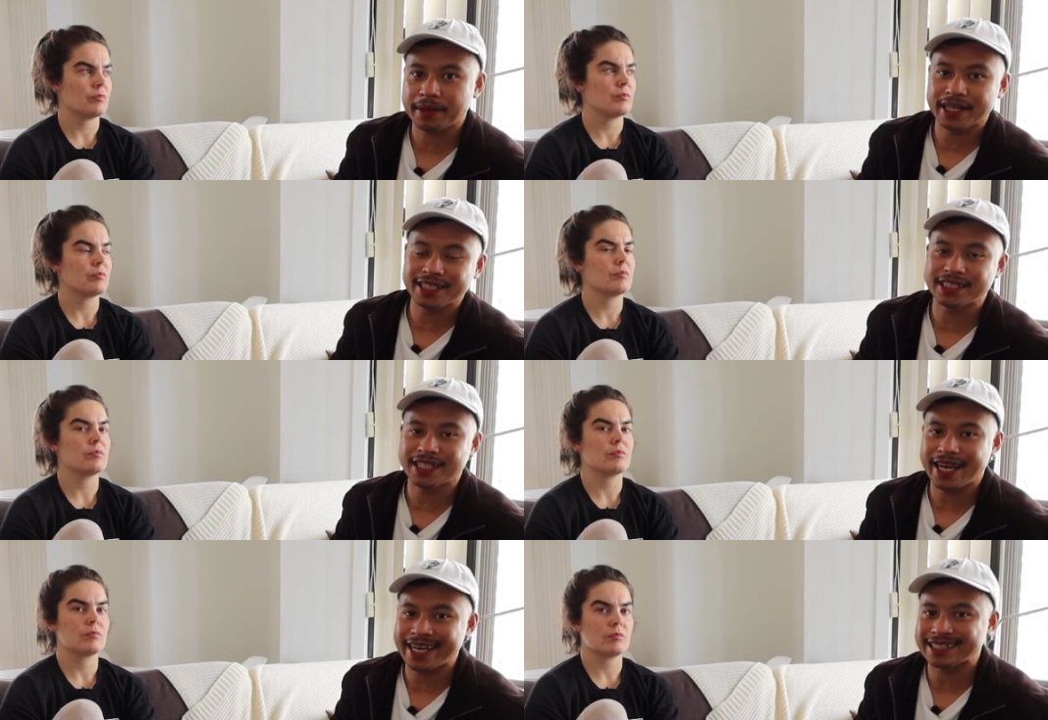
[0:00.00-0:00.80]
Speaker 1: page
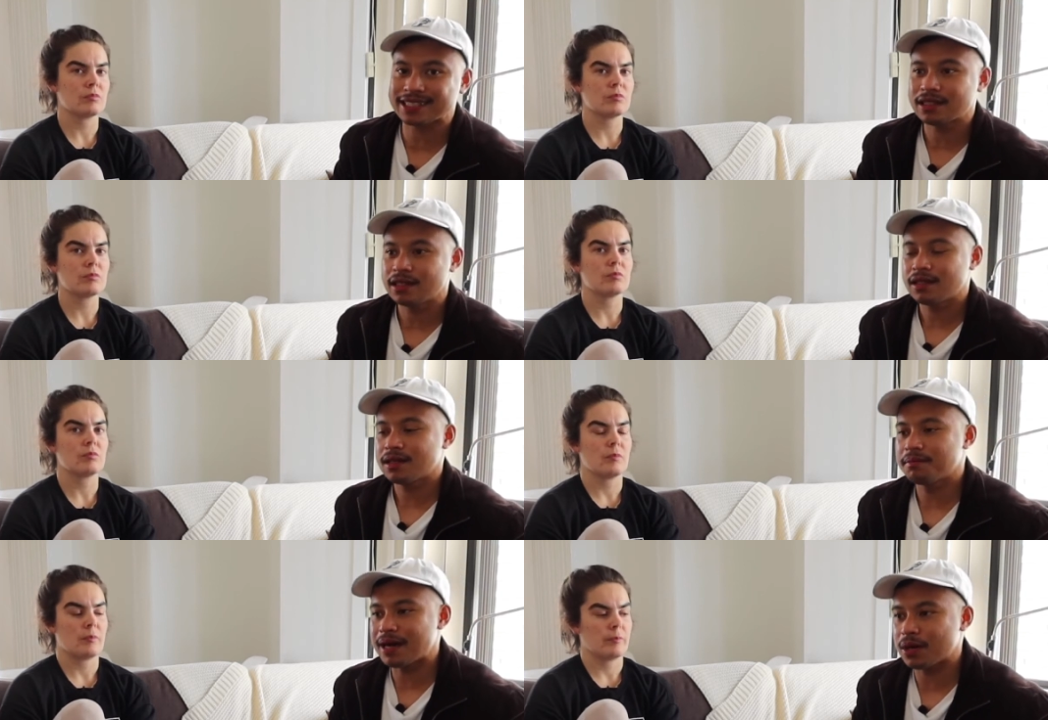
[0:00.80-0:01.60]
at
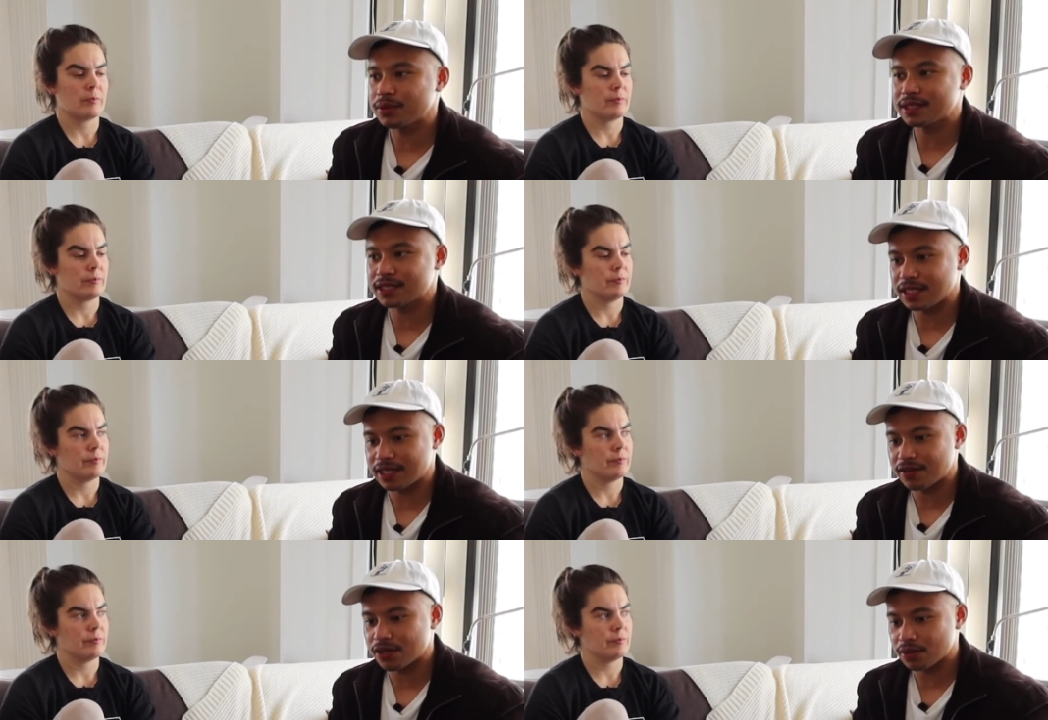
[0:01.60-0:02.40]
Marwin
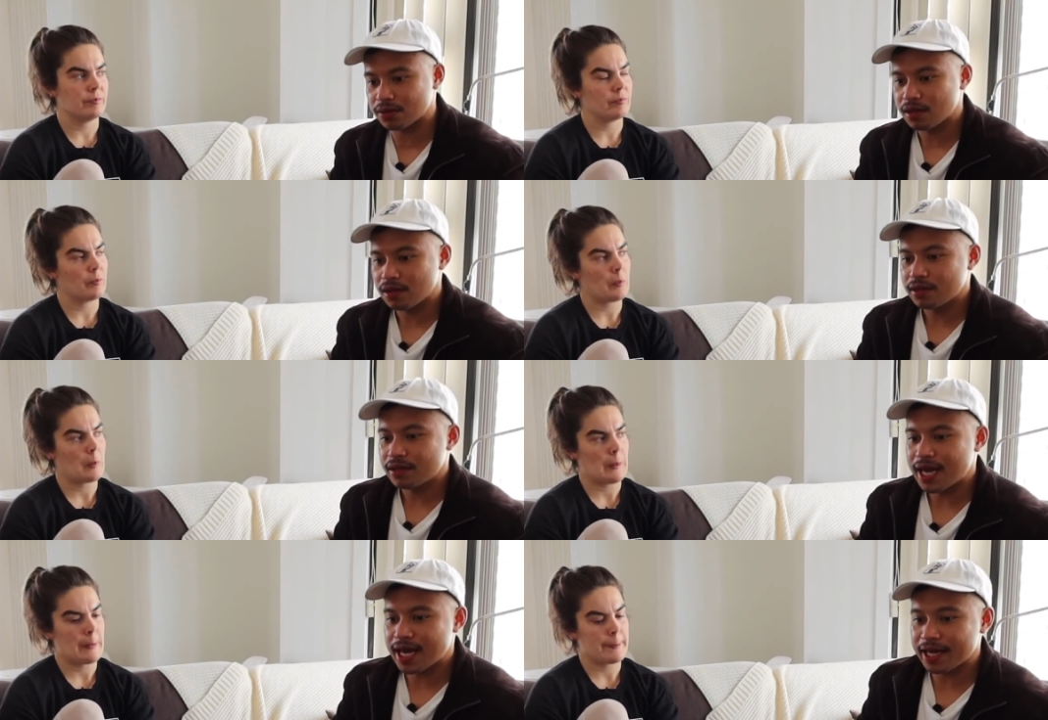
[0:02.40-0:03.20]
Salerio
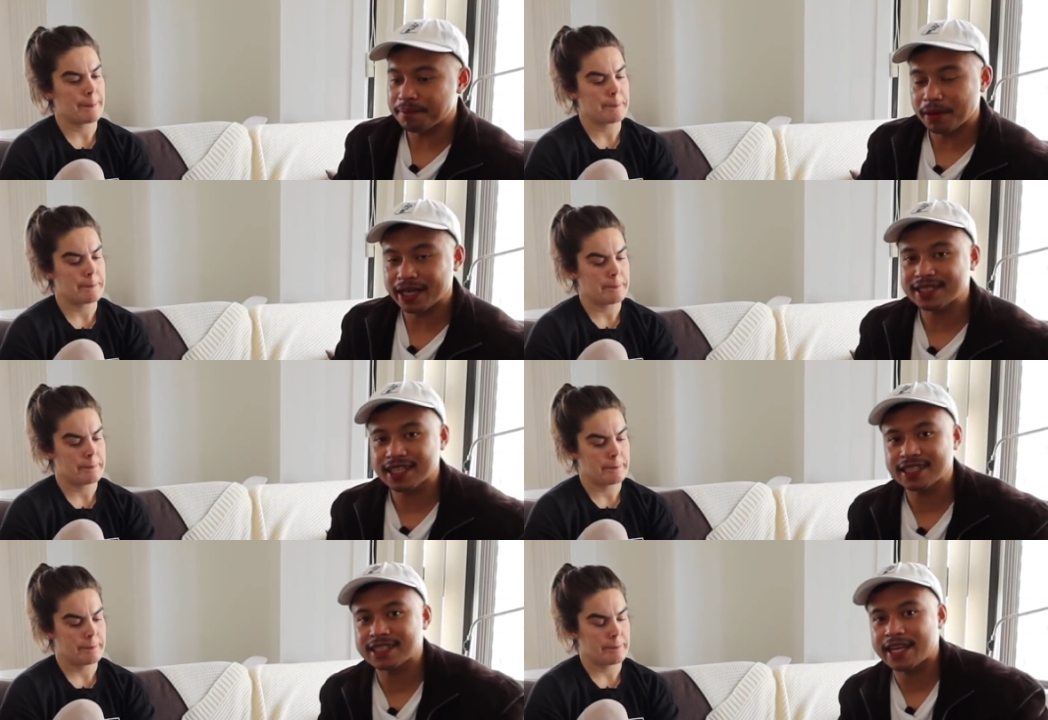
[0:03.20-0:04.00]
uh, and buy
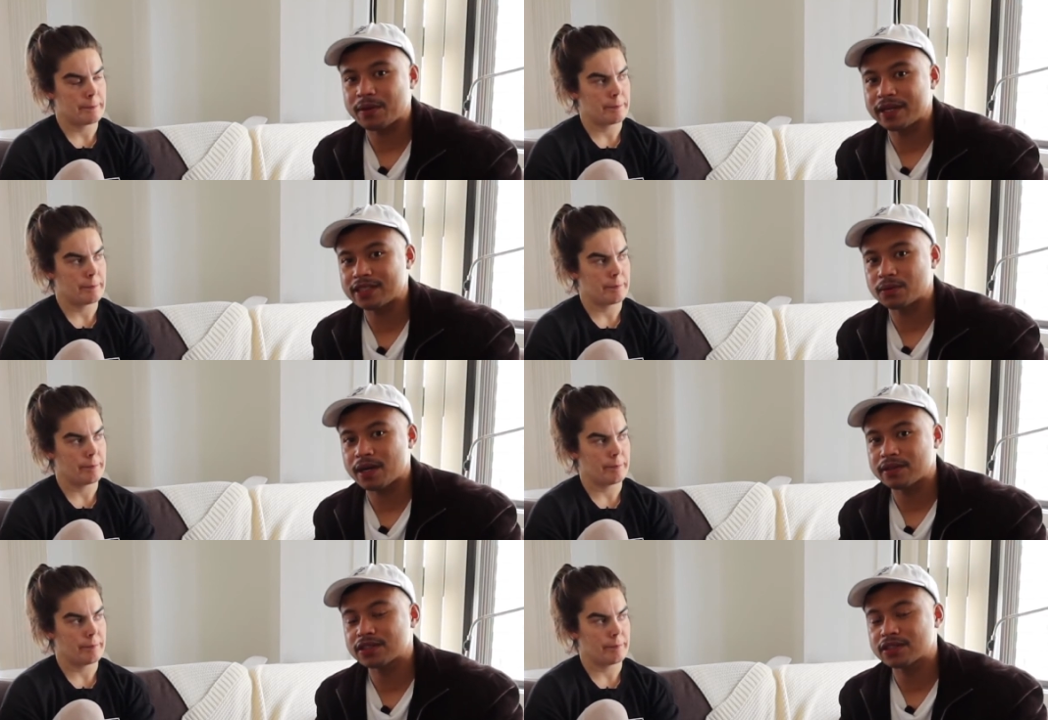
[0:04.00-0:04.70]
tickets that way as well.